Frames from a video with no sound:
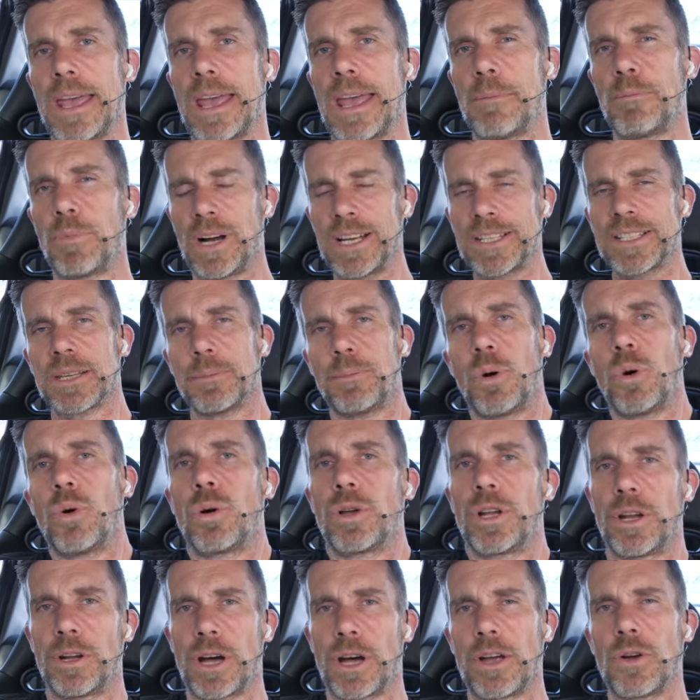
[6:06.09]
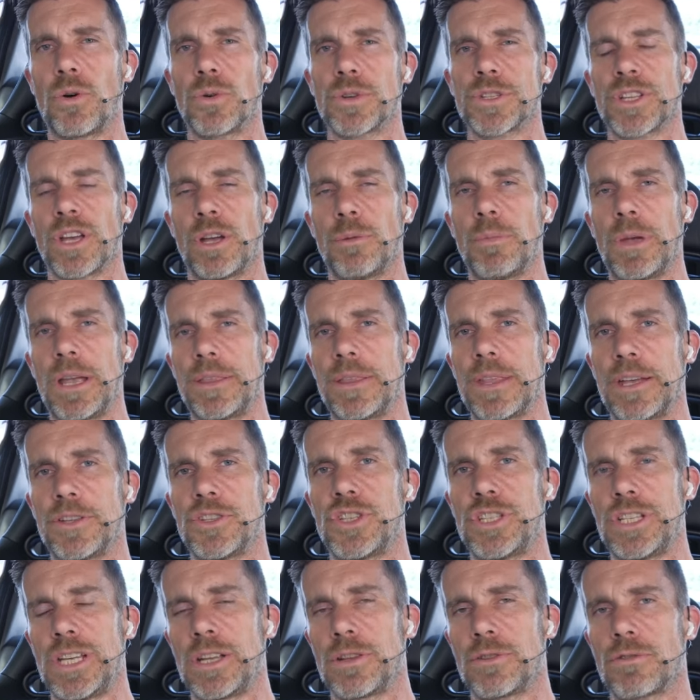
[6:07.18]
And by supported, I also mean that
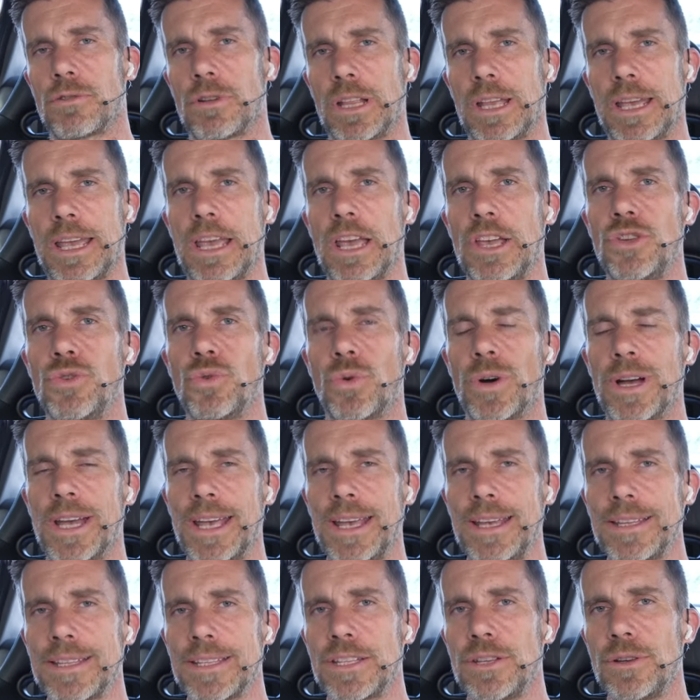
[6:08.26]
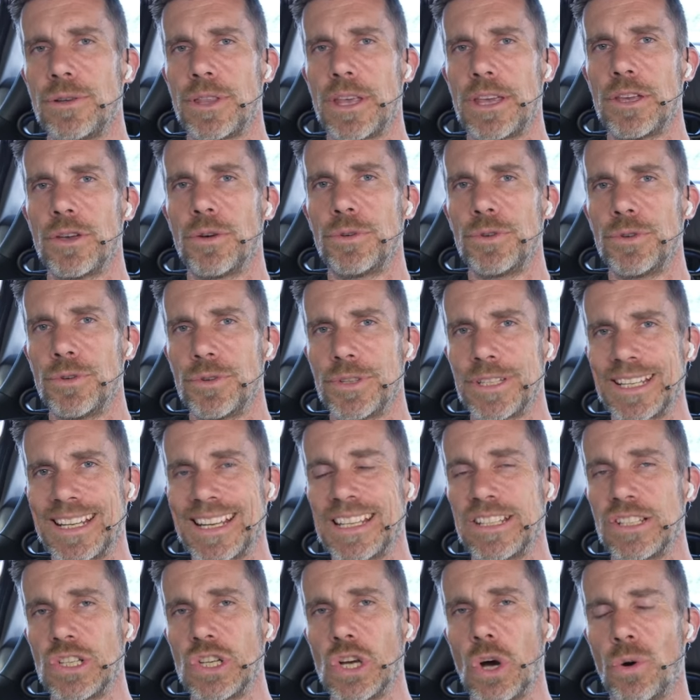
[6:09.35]
generally your ECU that you're using
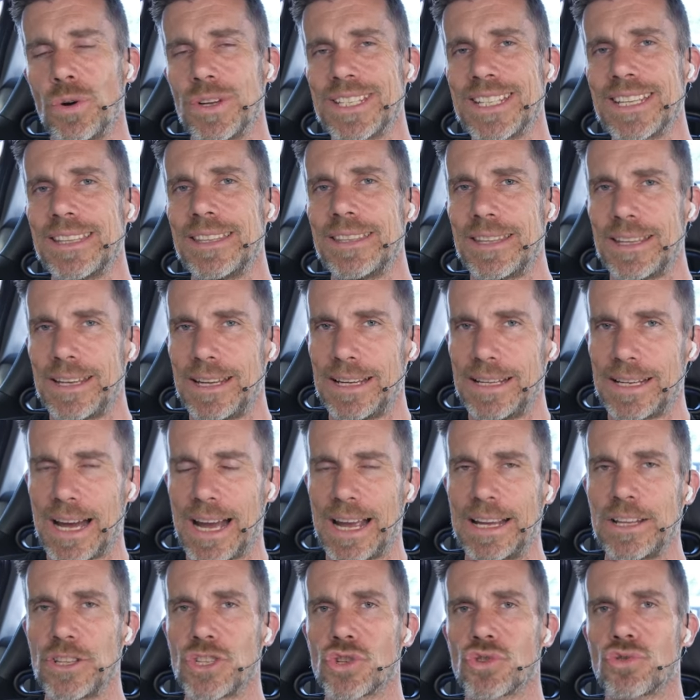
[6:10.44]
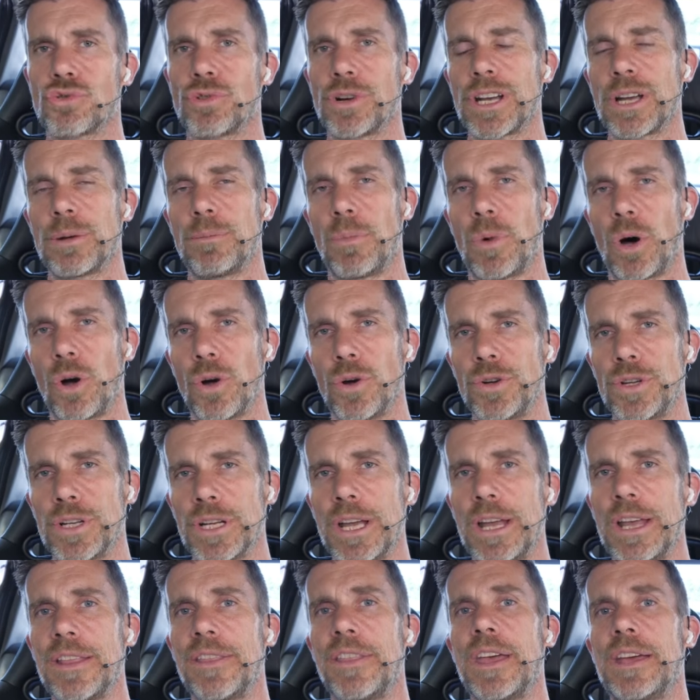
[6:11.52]
is going to need a trigger mode
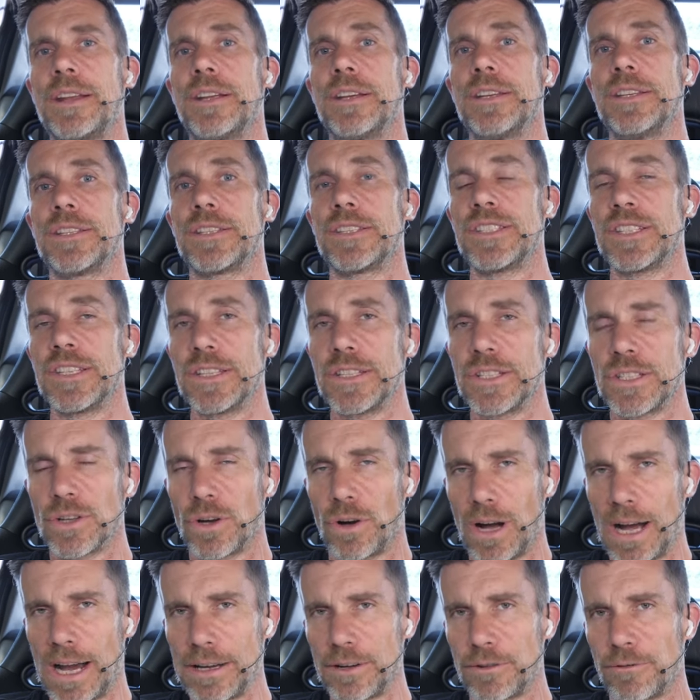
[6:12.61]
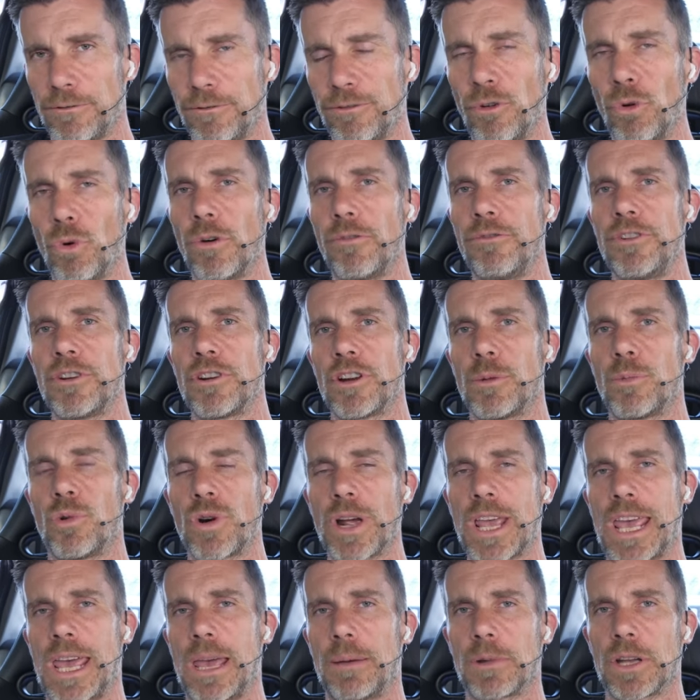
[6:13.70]
that is designed for variable
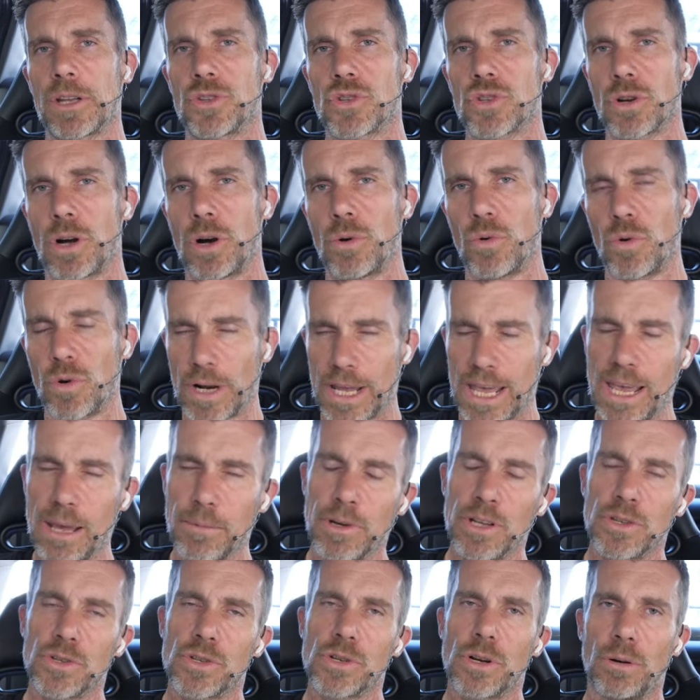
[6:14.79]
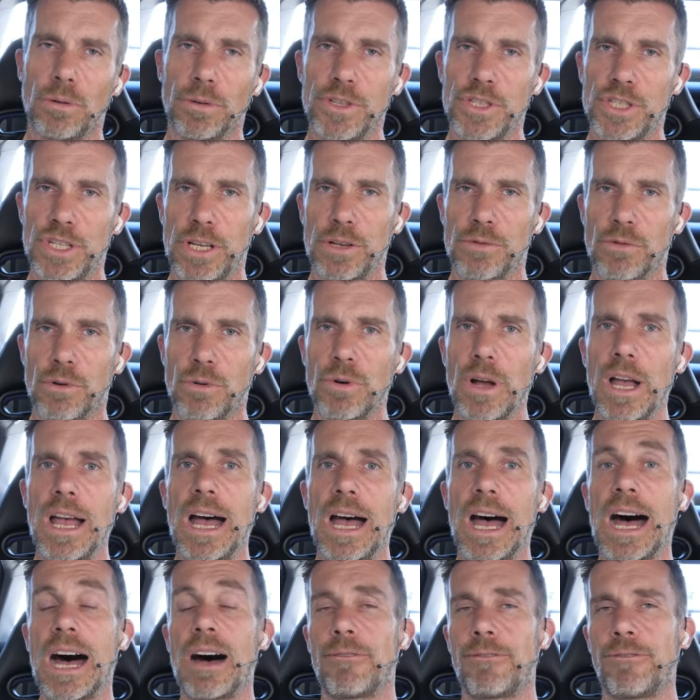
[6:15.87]
cam control, or cam control in general,
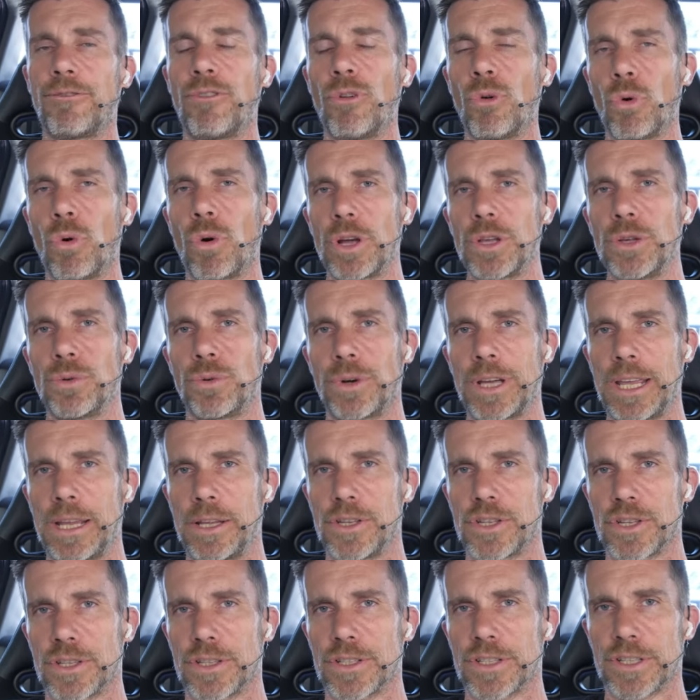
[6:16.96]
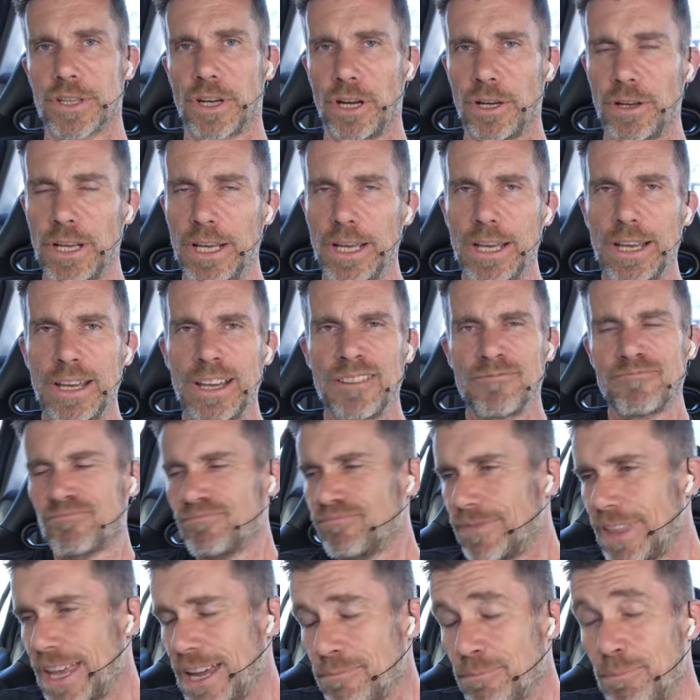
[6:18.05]
for your engine. So
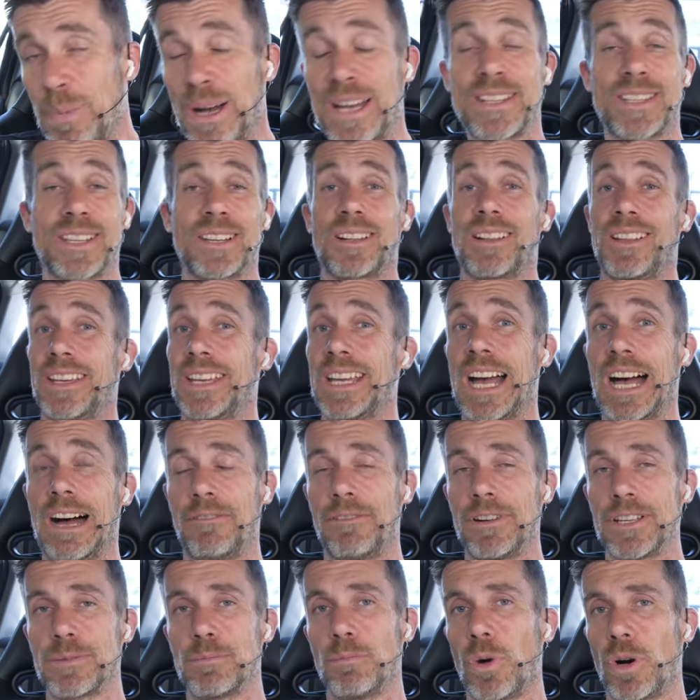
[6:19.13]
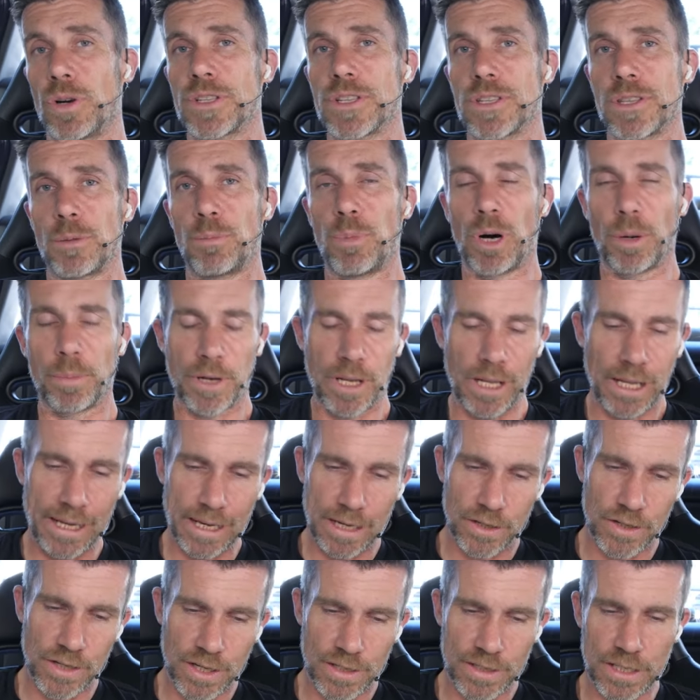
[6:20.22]
that basically covers most of the popular
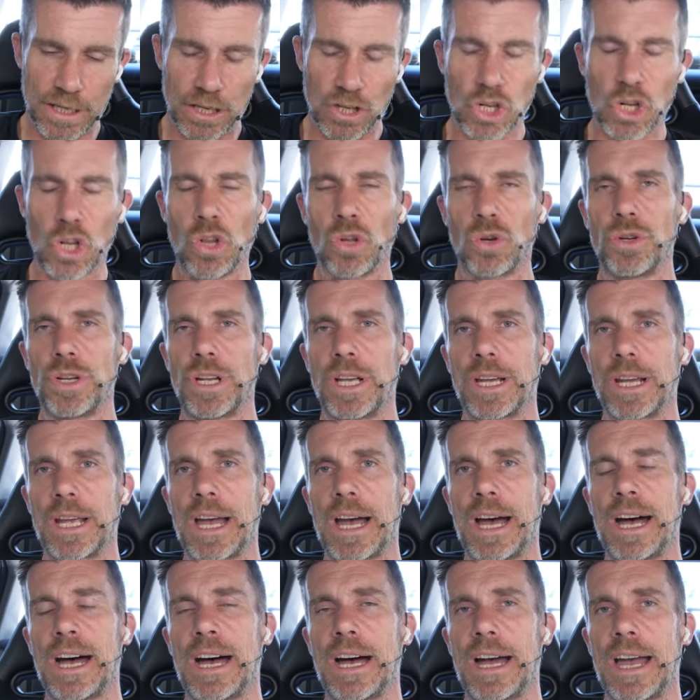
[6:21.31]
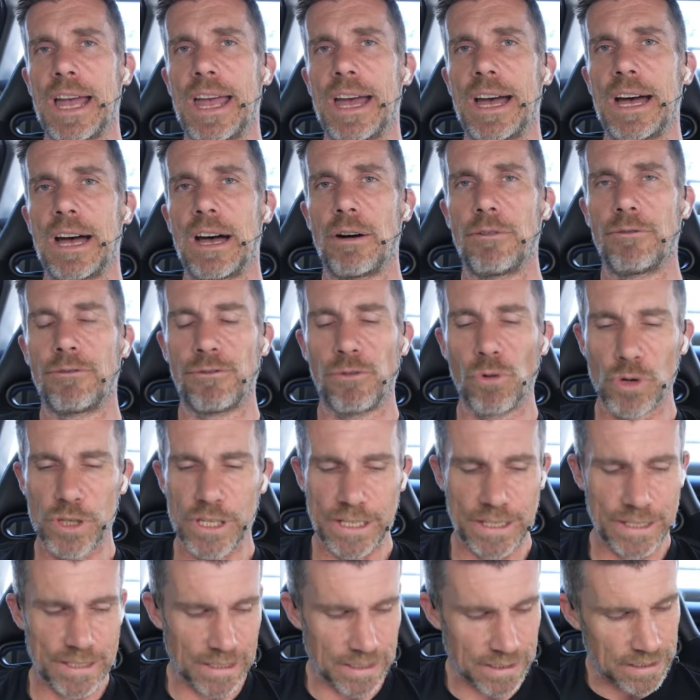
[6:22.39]
engines, including our
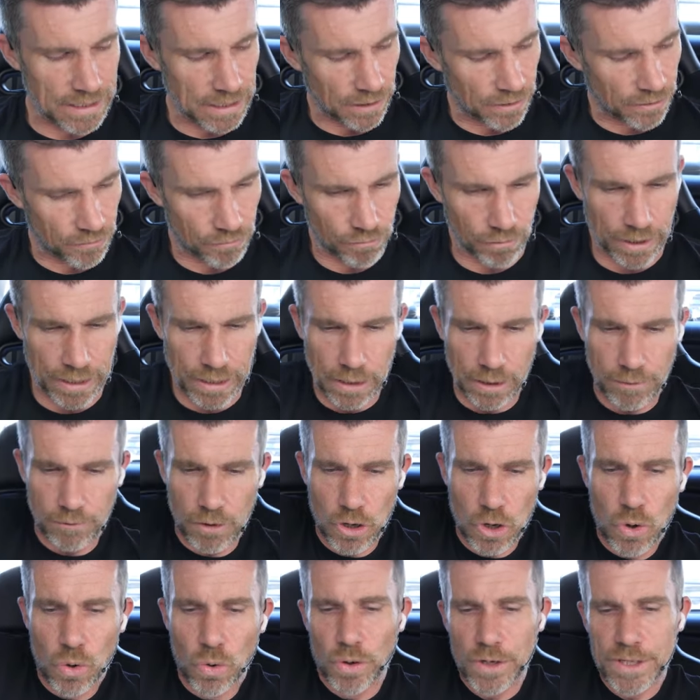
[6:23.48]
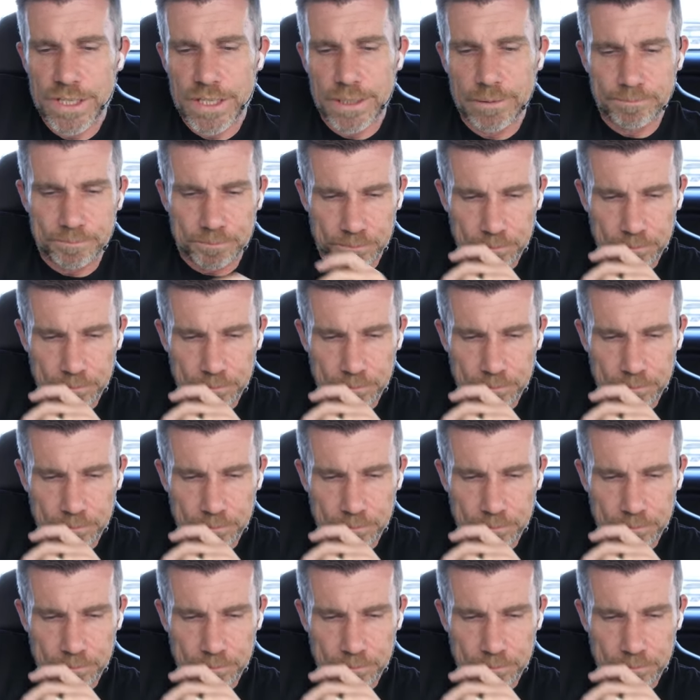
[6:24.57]
4G63, of course.